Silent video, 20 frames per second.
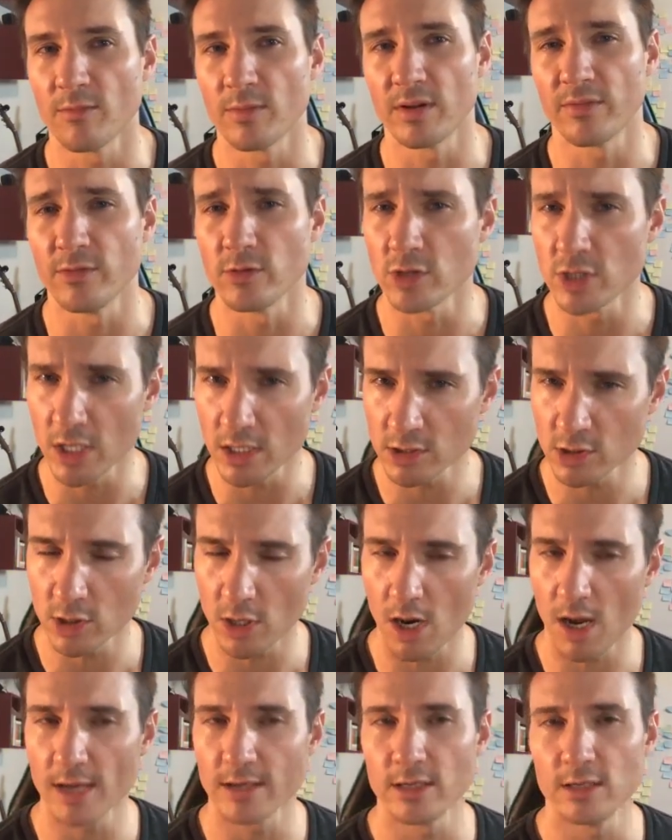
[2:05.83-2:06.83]
but if you're just
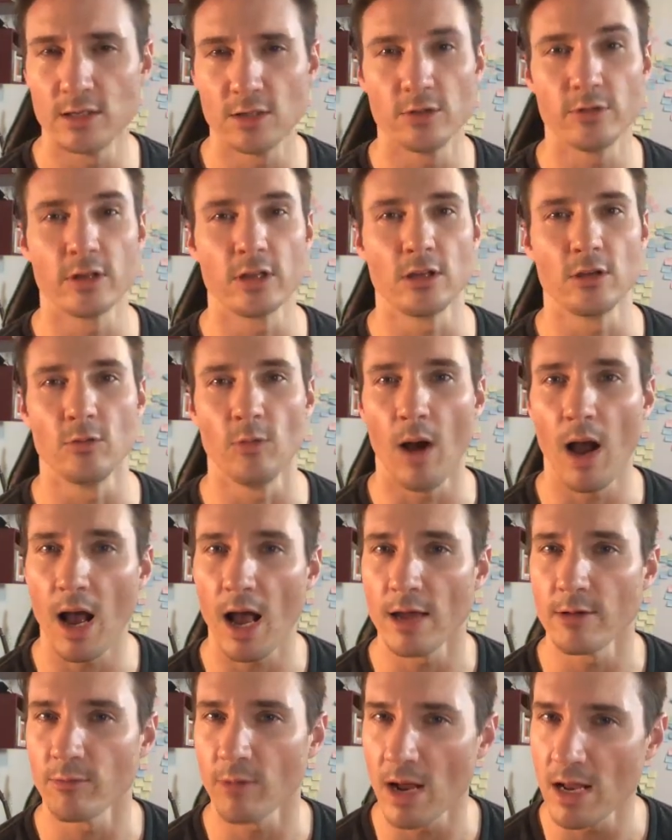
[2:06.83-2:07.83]
trying to do the
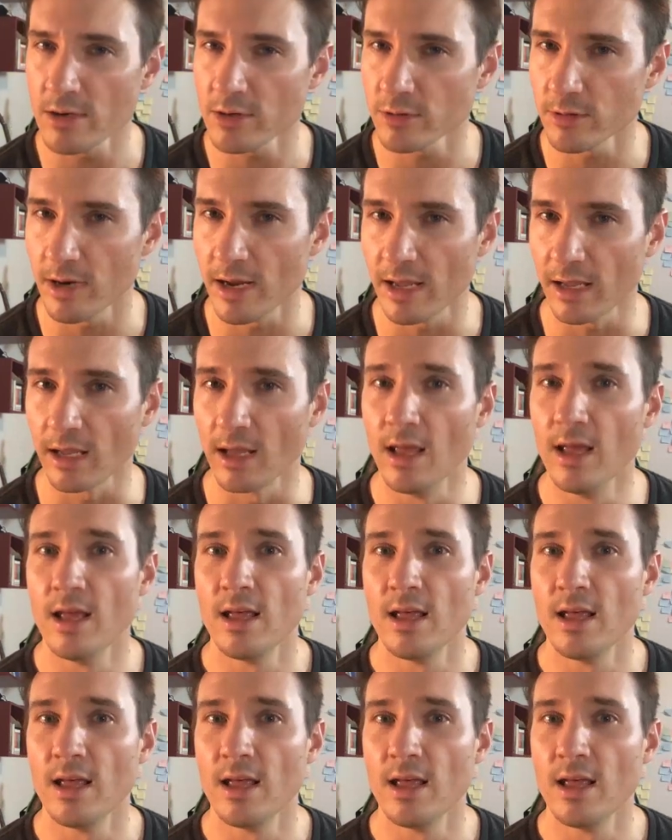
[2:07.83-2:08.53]
UI rendering,